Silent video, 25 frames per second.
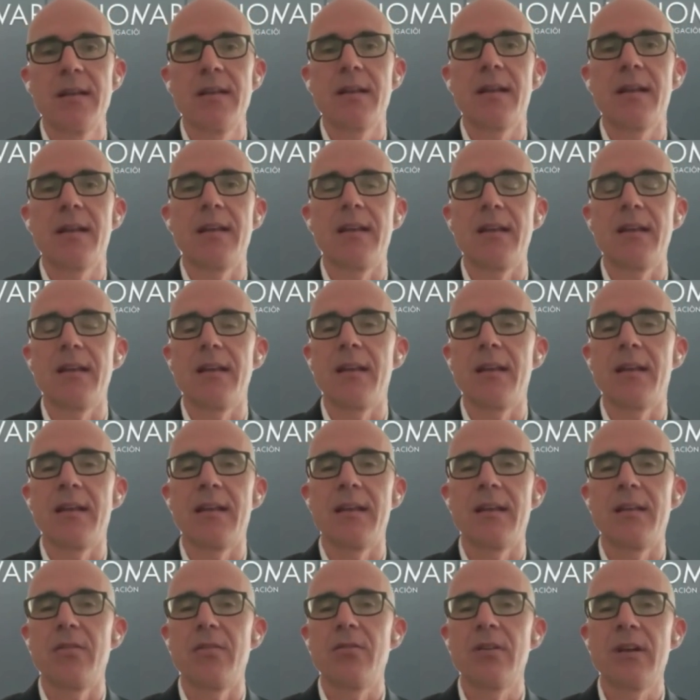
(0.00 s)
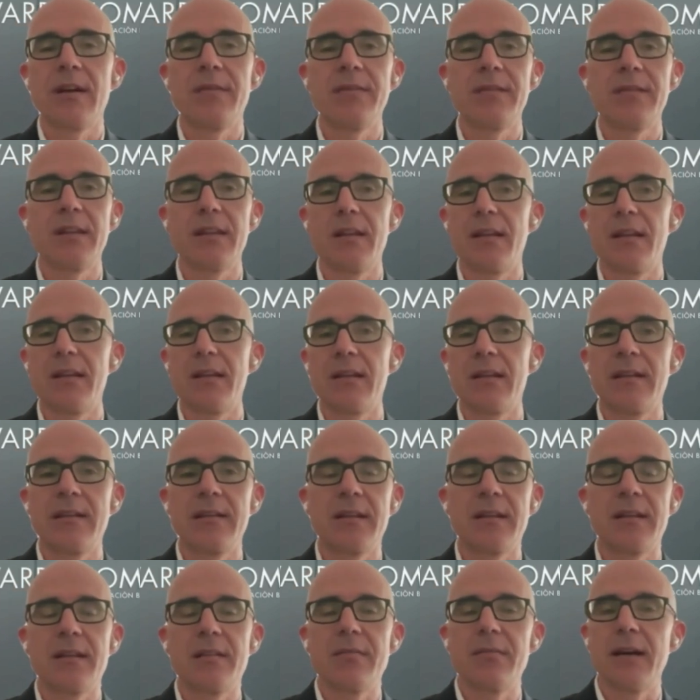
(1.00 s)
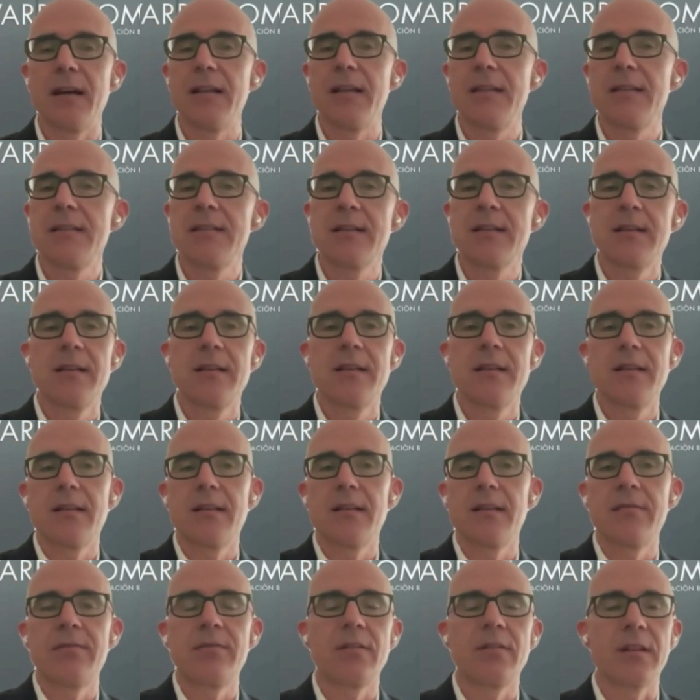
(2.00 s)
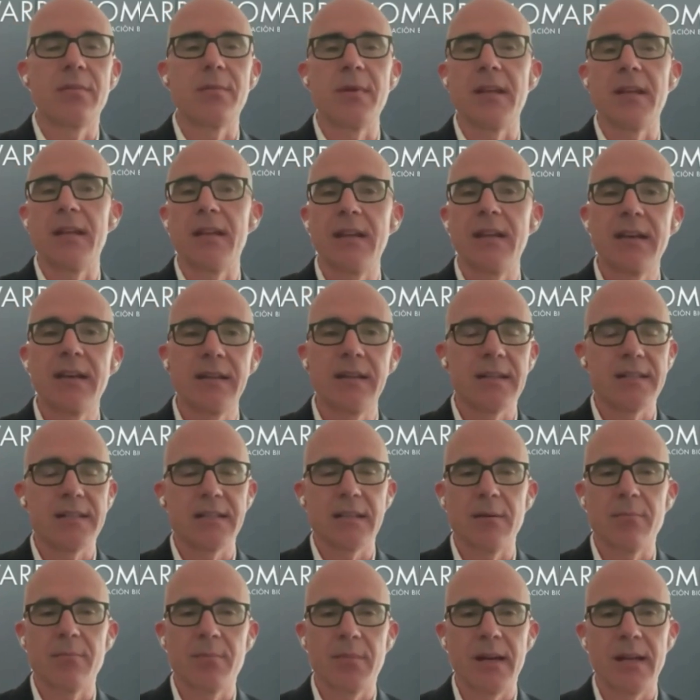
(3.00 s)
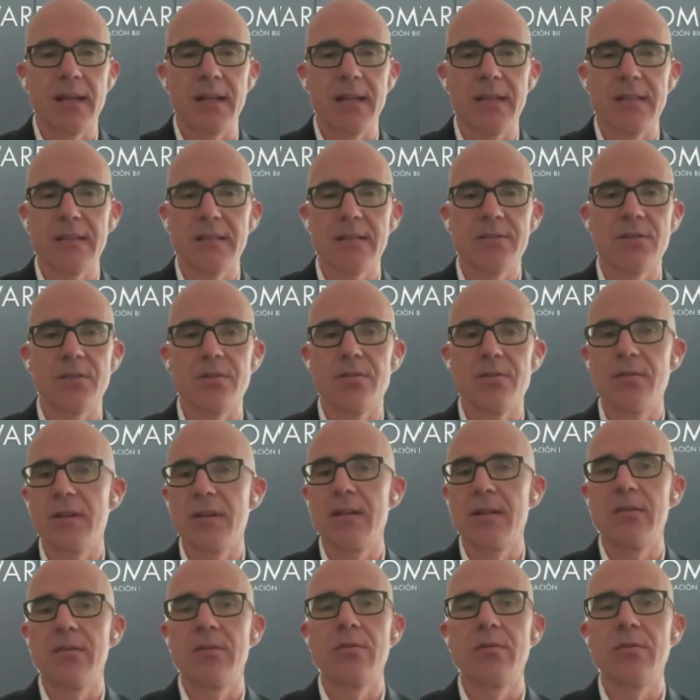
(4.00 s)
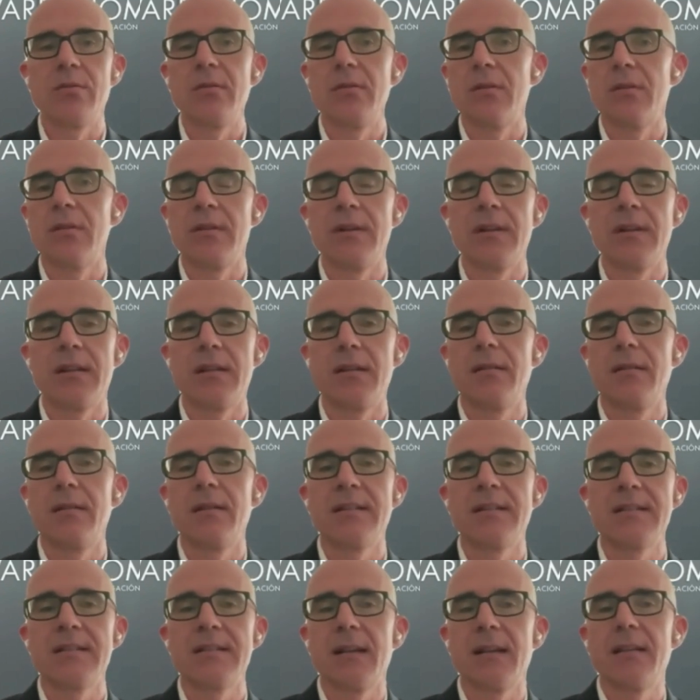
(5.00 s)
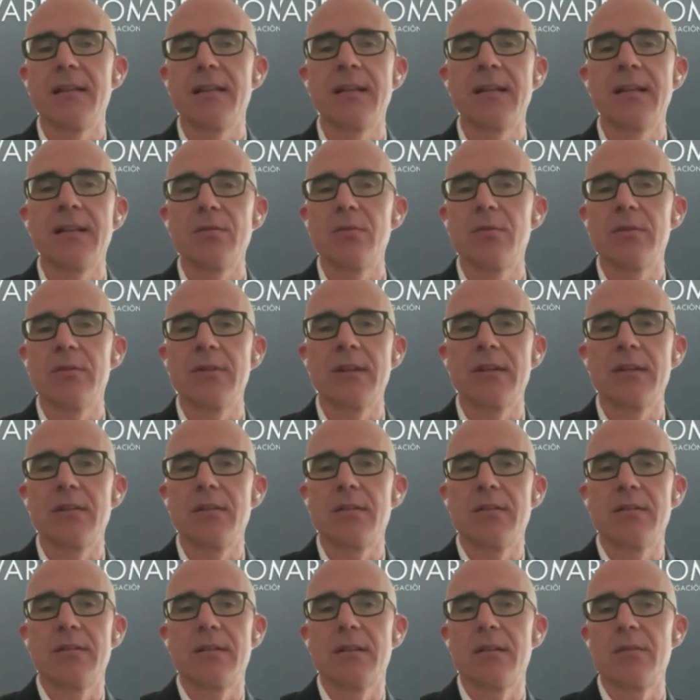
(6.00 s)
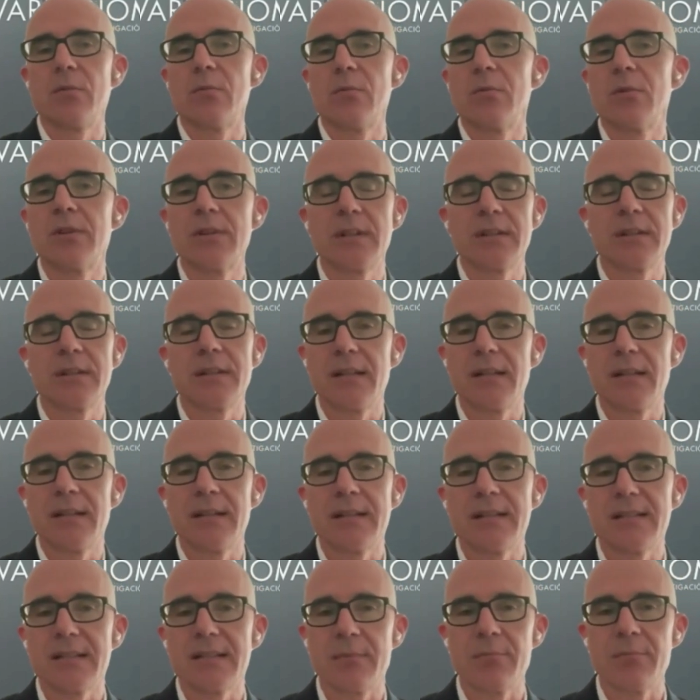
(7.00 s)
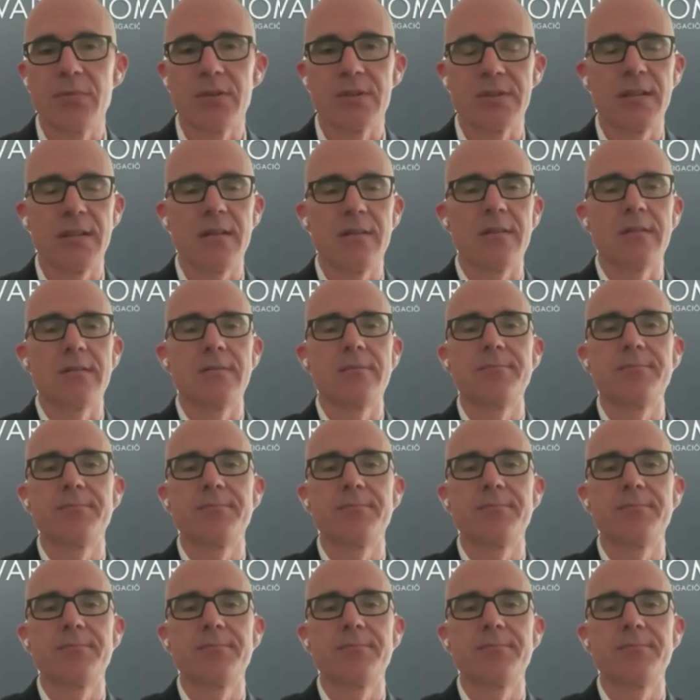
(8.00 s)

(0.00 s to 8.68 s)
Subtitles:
You have the device from the beginning in the same place, so you can do all the snaring that you want in the same procedure.